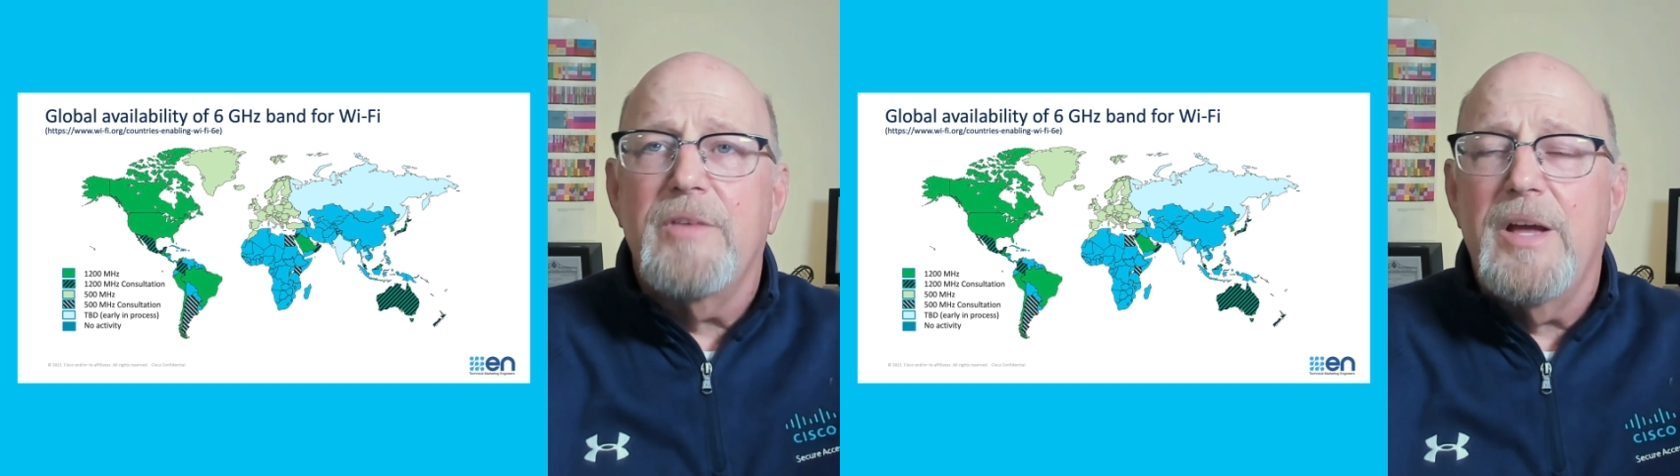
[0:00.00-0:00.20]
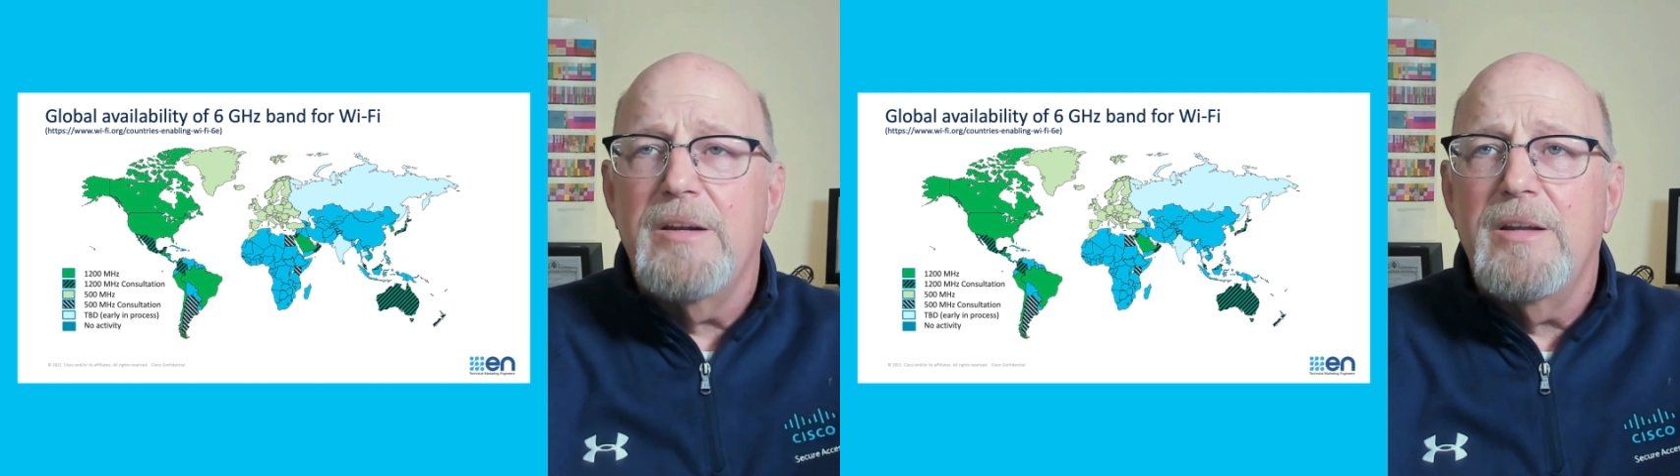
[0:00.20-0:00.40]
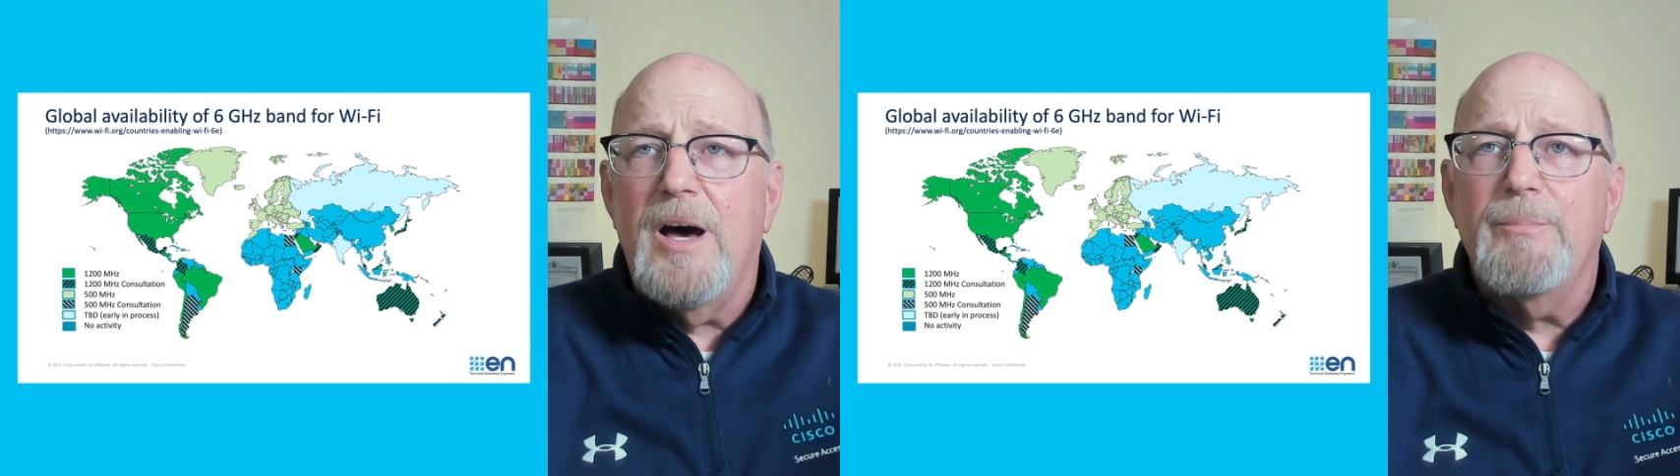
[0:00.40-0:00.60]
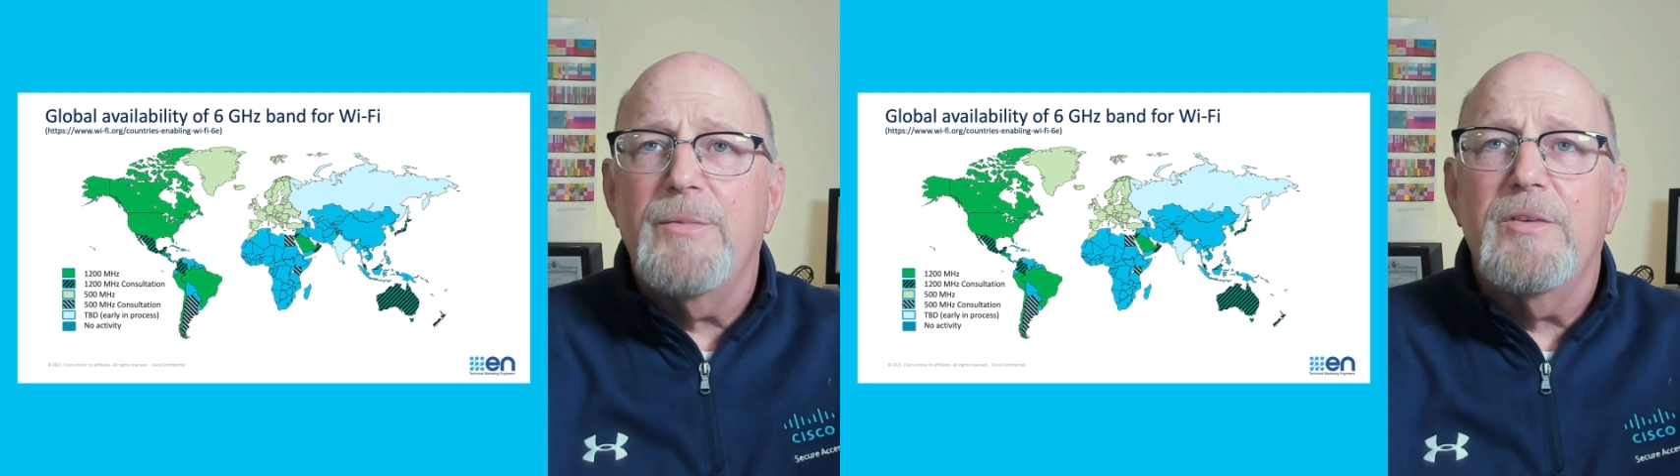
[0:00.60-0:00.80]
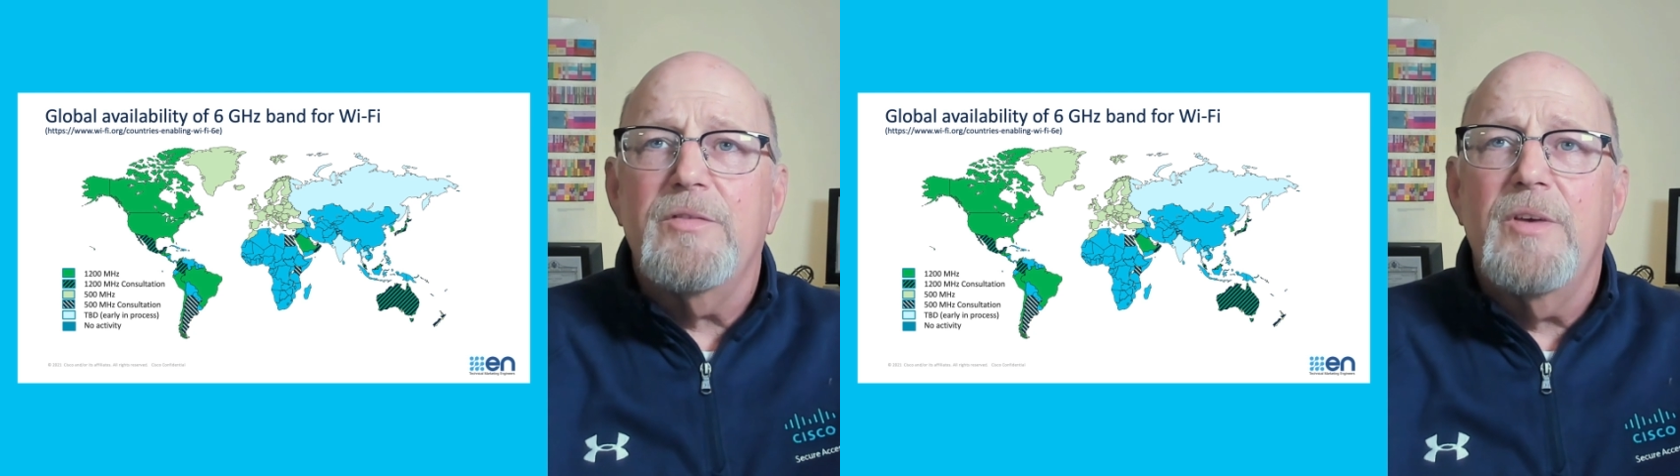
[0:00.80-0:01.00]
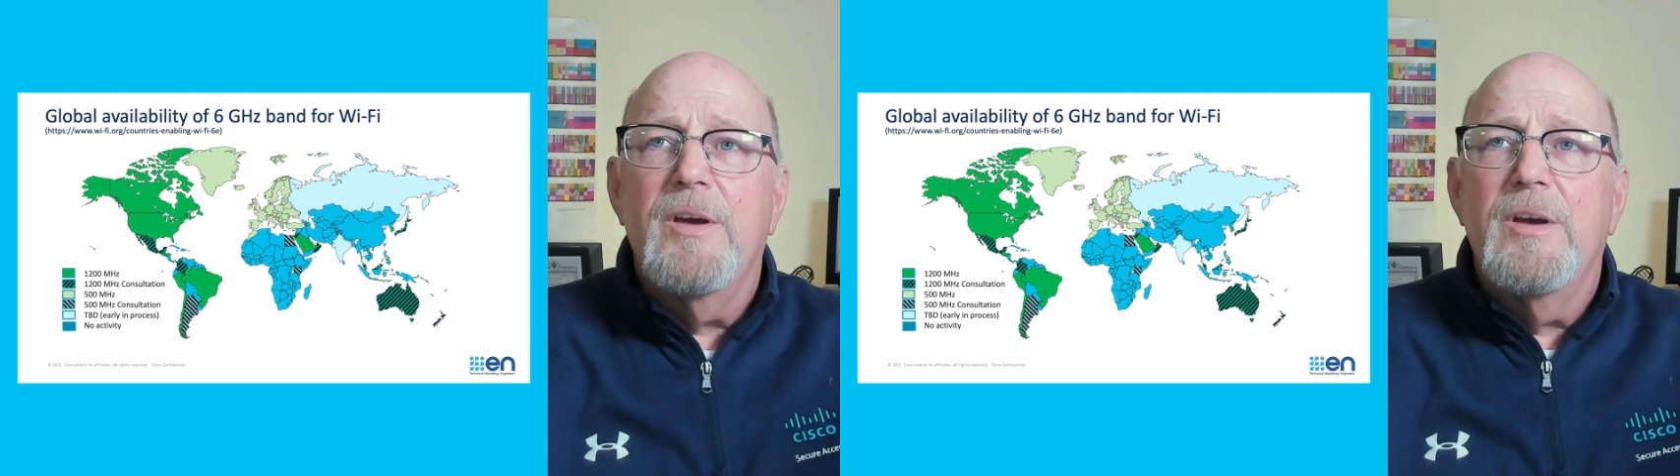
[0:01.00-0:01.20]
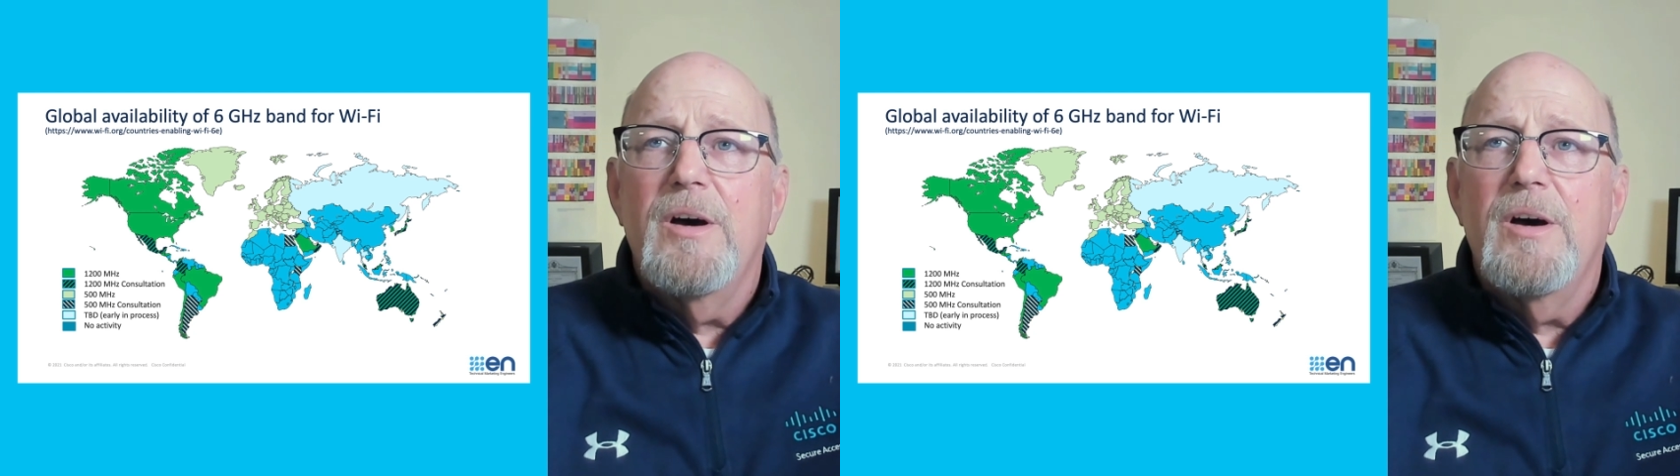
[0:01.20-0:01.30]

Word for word: as they adopt this,